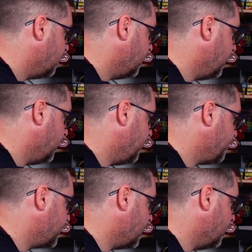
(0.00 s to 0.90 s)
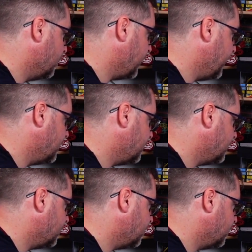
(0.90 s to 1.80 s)
Another
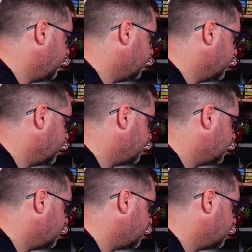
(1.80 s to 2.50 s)
instance is already running.